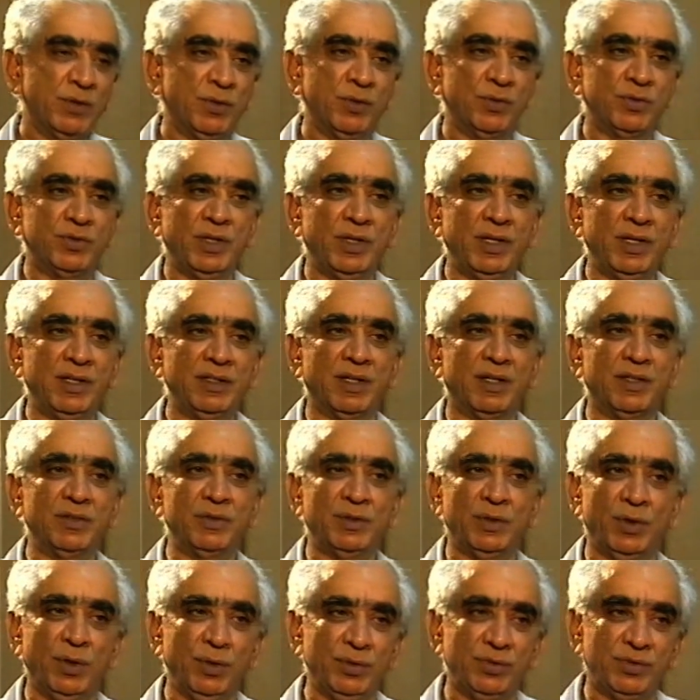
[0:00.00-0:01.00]
to say there
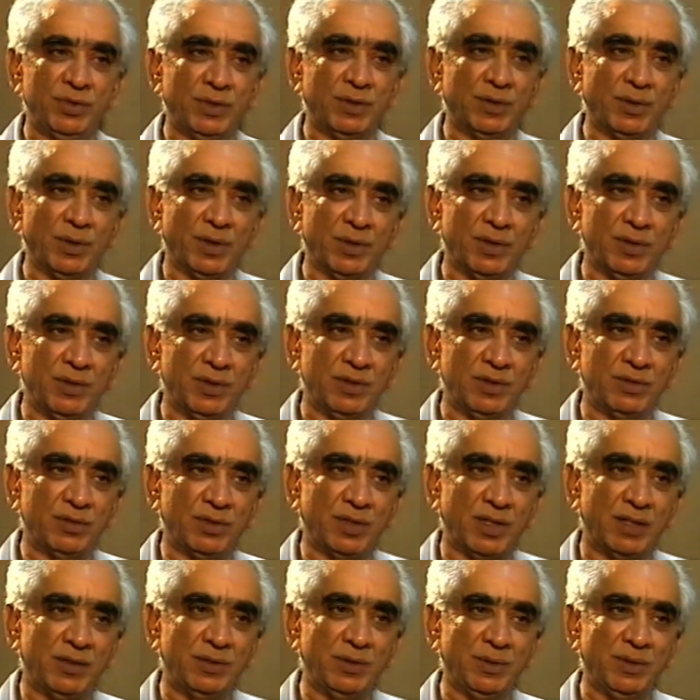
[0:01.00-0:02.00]
is no security
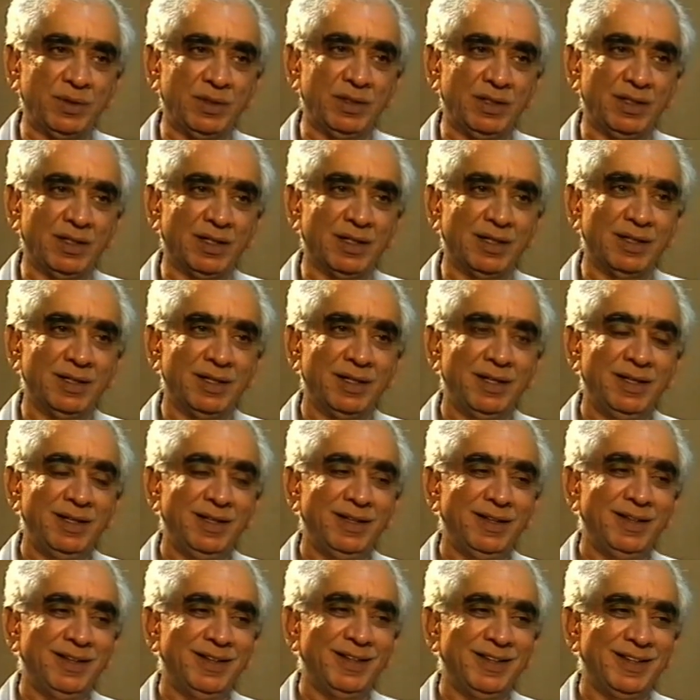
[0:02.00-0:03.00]
threat to India
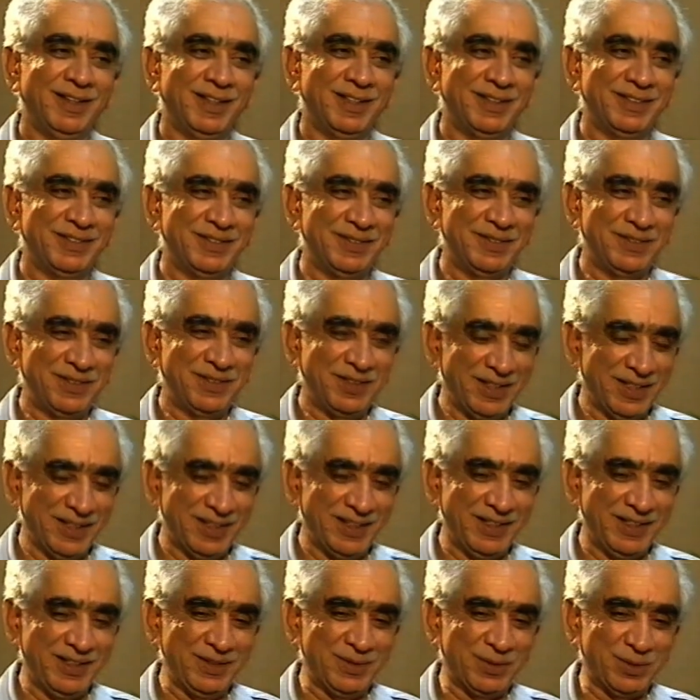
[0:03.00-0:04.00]
is
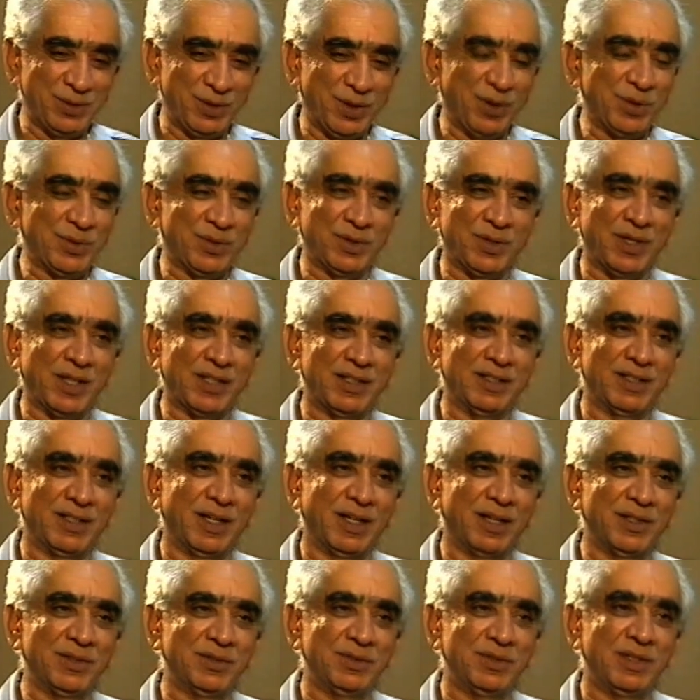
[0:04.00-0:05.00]
really to not
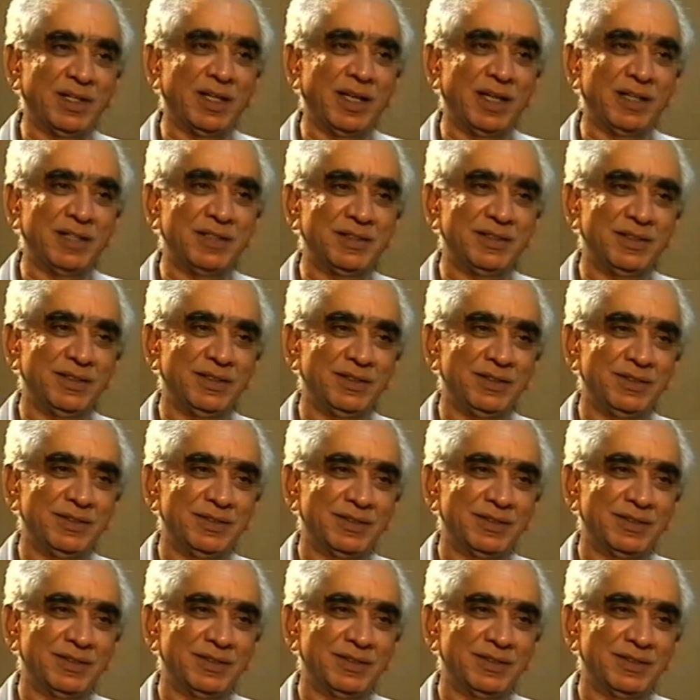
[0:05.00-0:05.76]
recognize realities.